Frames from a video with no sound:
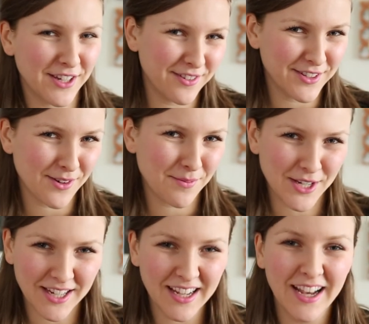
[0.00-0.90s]
video
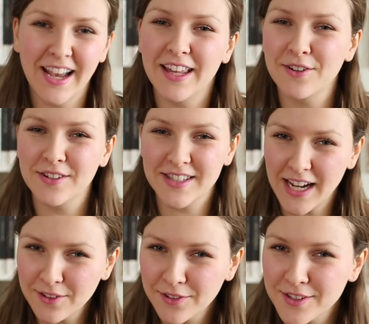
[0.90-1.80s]
description, and you can
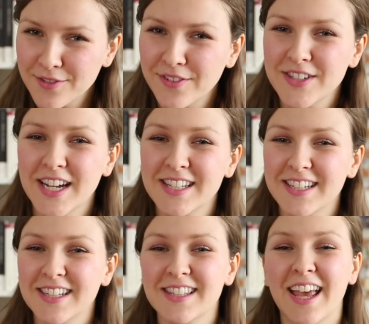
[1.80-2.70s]
download those 50
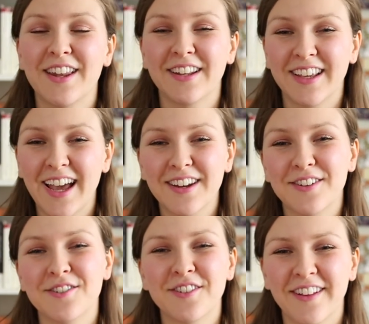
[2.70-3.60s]
ideas and
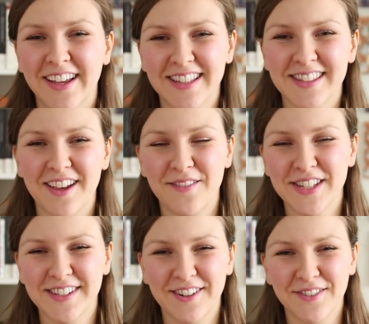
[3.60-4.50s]
get new clients
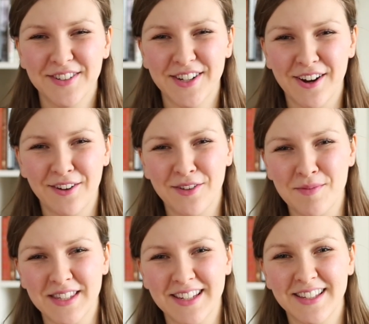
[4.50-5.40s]
coming to your
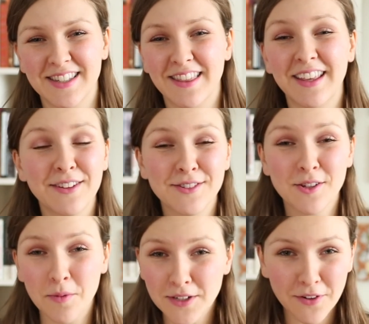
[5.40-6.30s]
photography business. Thank you
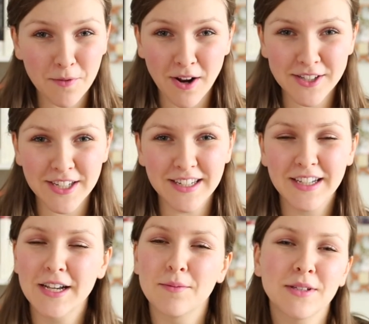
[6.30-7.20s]
so much for watching.